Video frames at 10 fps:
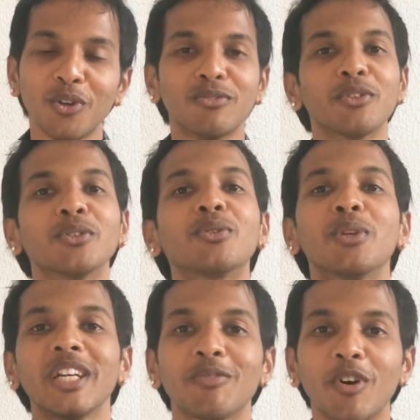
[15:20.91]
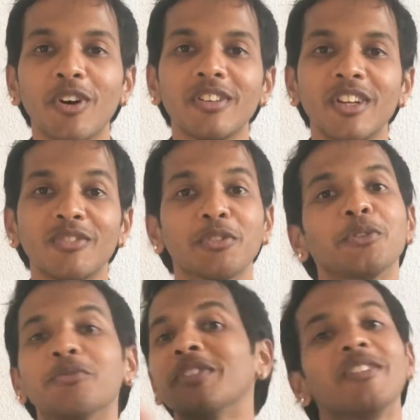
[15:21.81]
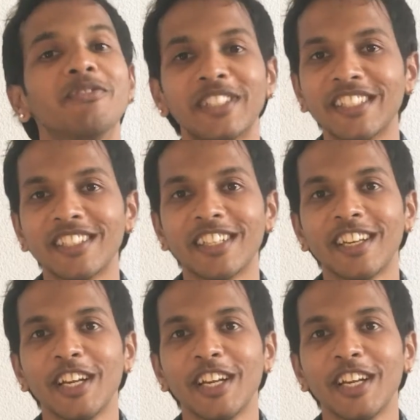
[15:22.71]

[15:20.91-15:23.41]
for you to evolve, for you to feel free.